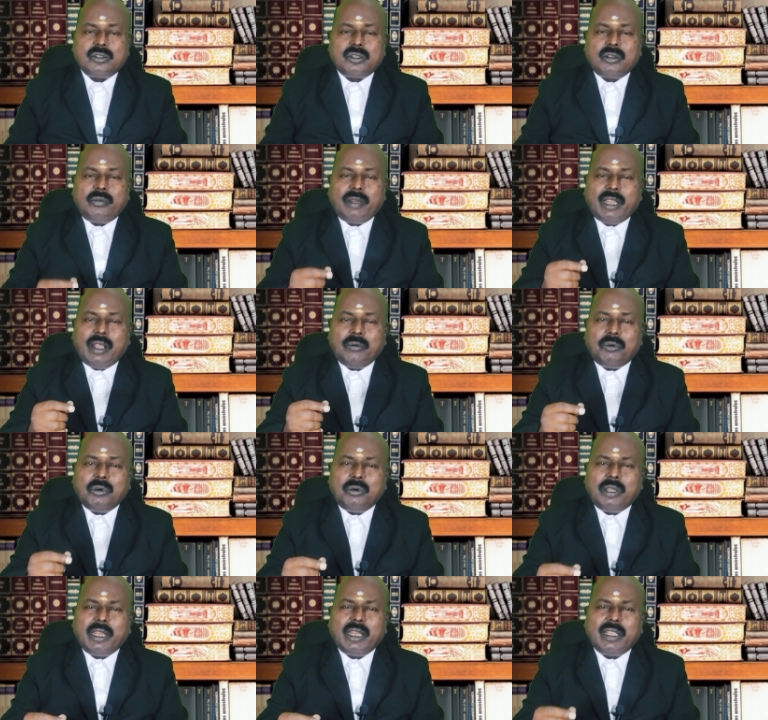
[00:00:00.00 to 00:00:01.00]
so we have
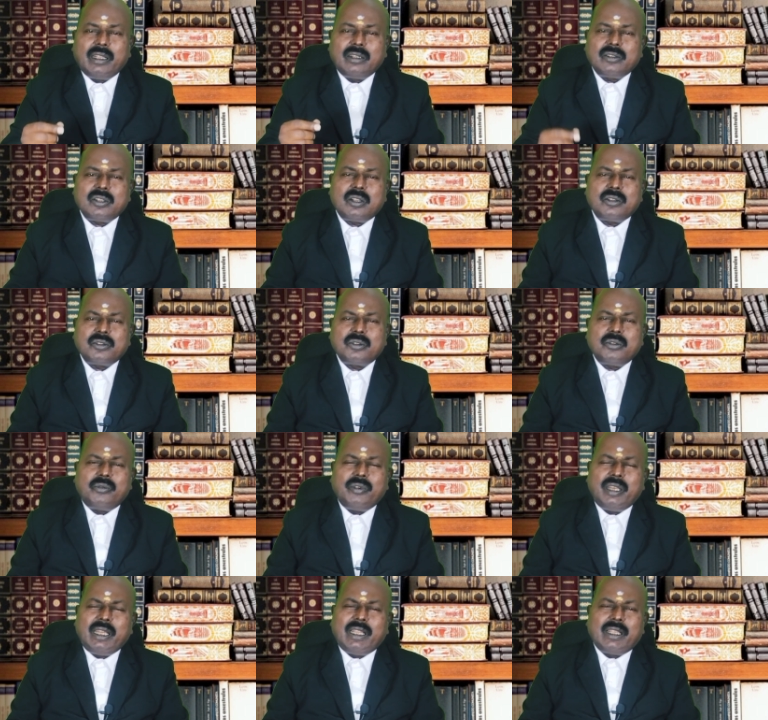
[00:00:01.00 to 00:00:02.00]
to take it as also
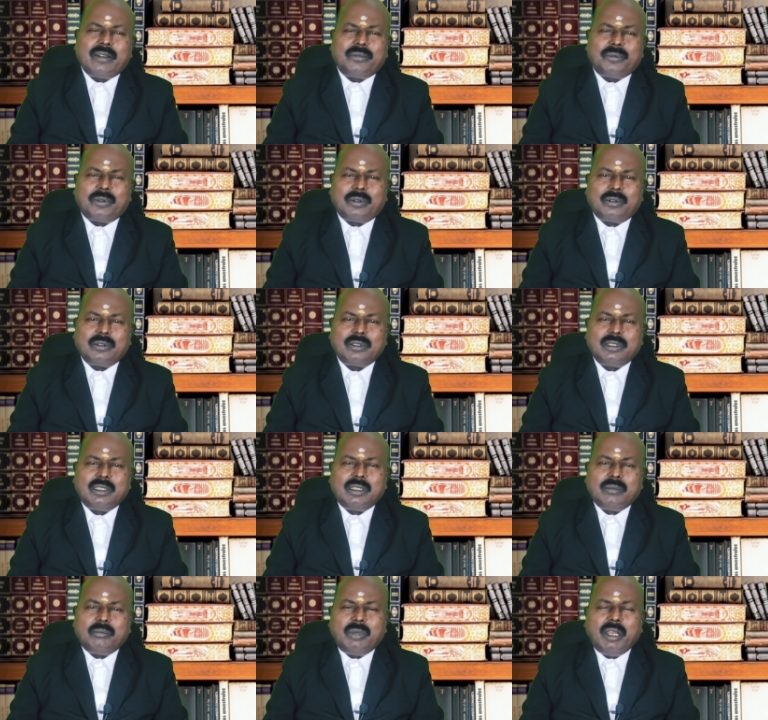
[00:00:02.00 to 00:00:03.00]
very carefully.
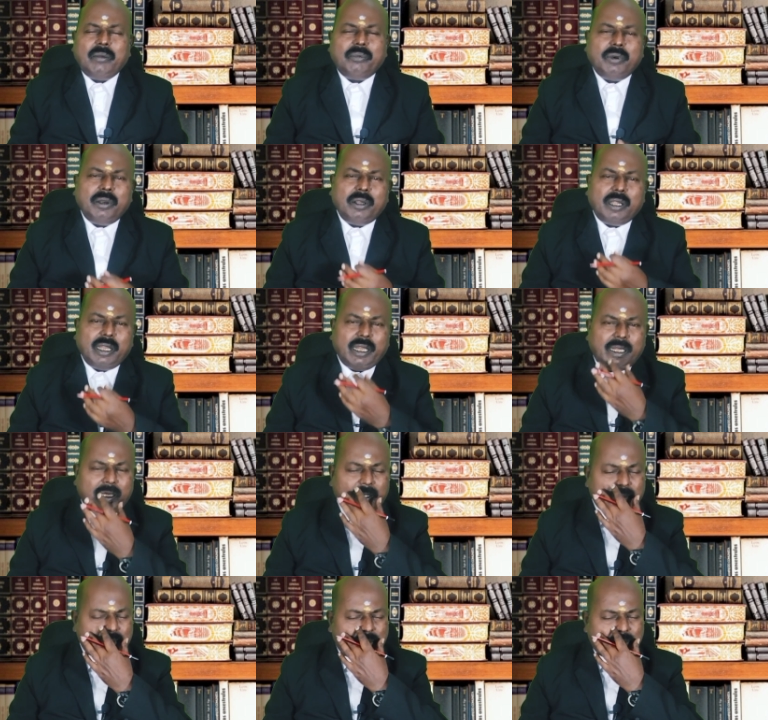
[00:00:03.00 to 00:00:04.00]
But if you take
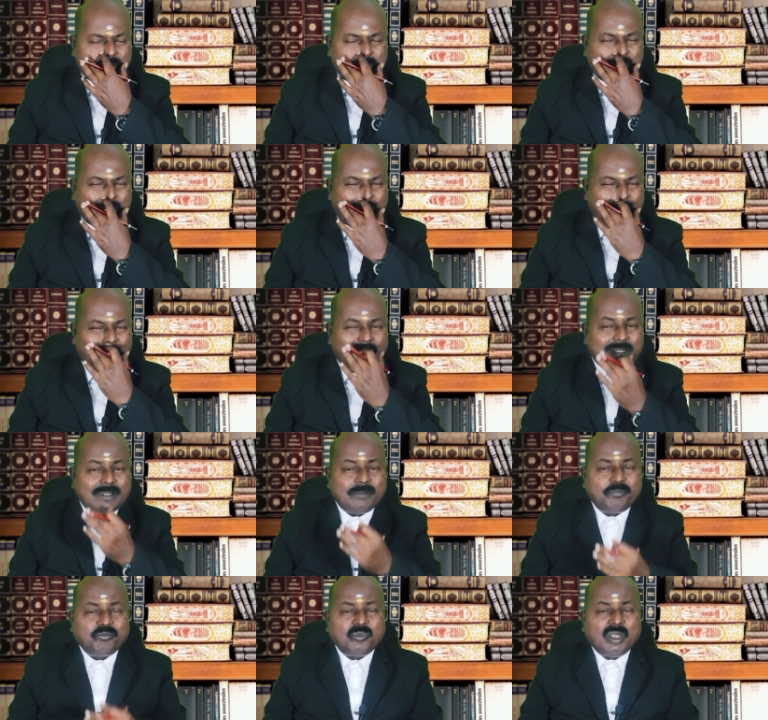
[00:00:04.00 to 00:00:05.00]
it as also nowadays,
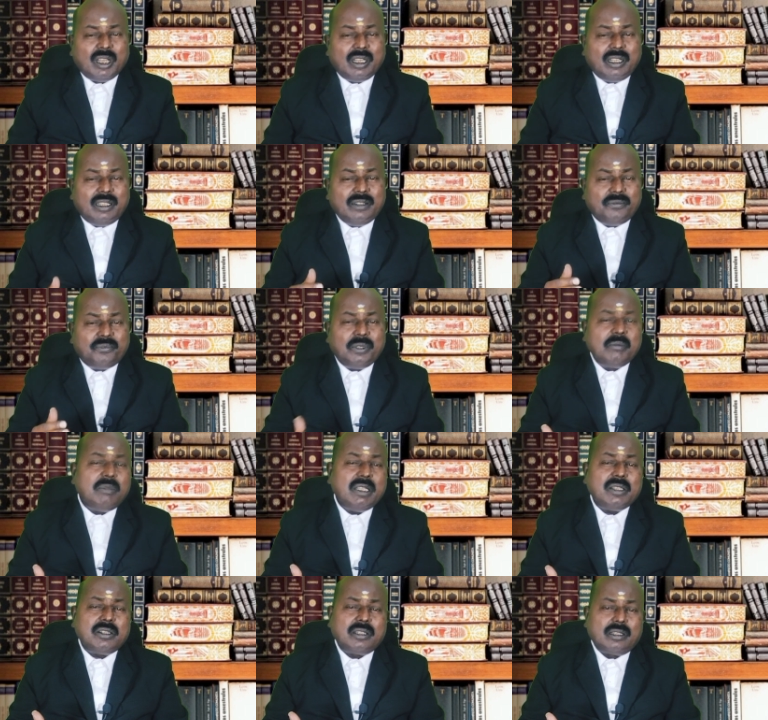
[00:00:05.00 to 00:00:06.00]

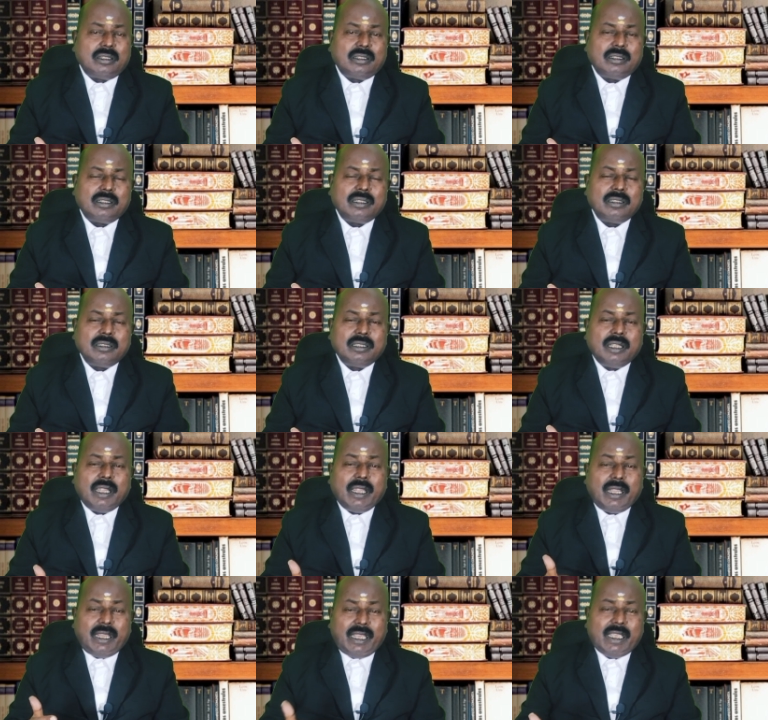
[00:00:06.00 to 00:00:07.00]
defamation
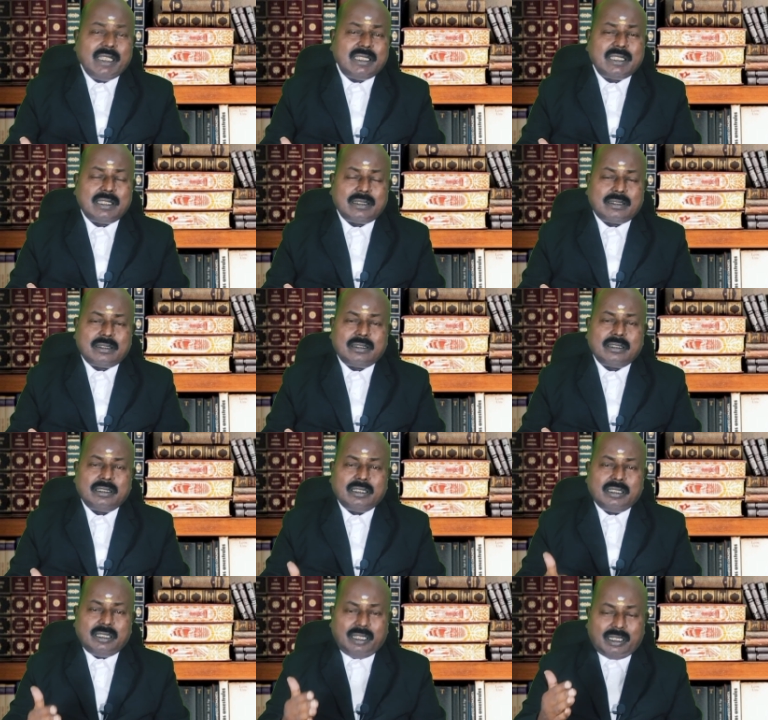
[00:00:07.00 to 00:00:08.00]
cases
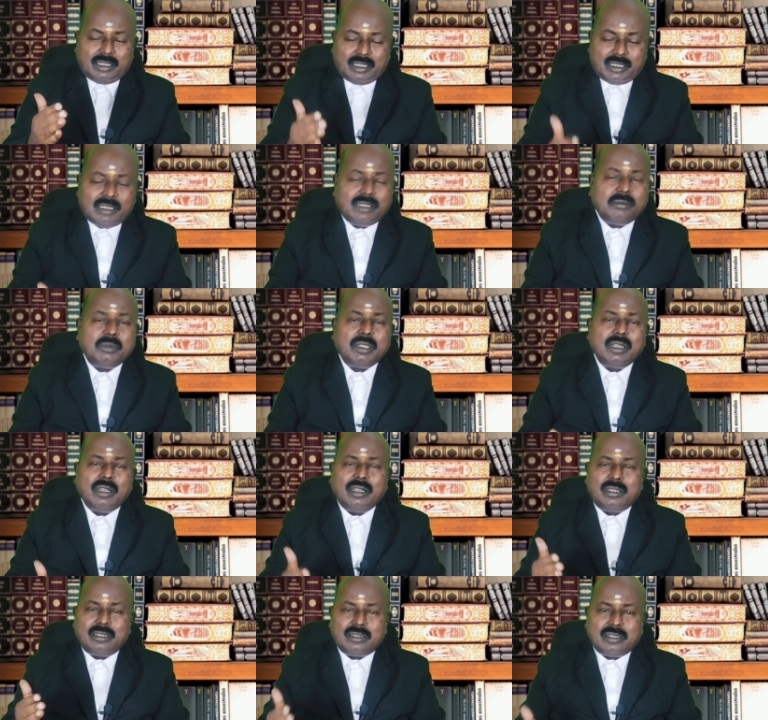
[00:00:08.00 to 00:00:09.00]
in the
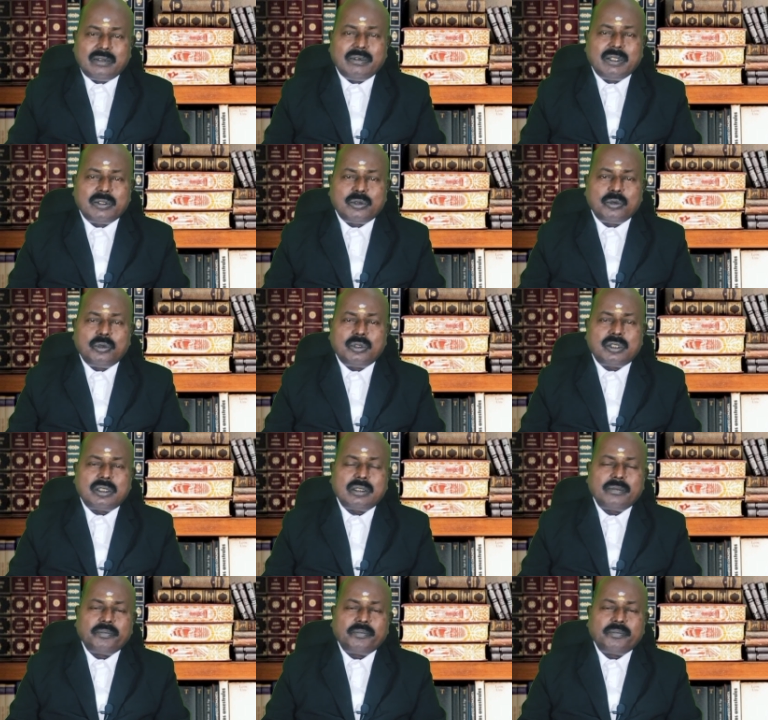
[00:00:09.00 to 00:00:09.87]
criminal and the civil suits